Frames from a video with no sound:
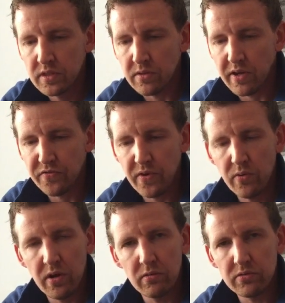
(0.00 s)
so as
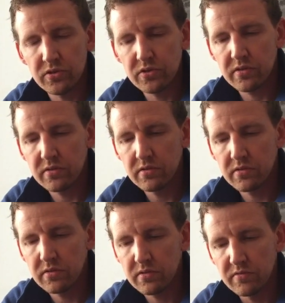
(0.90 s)
Foucault's
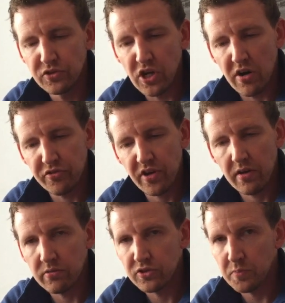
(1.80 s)

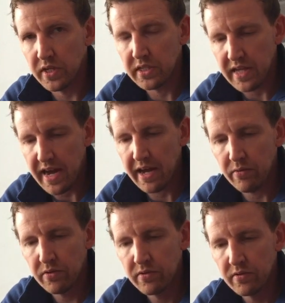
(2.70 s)
gyroscope was spinning
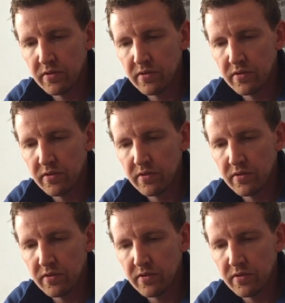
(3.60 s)
down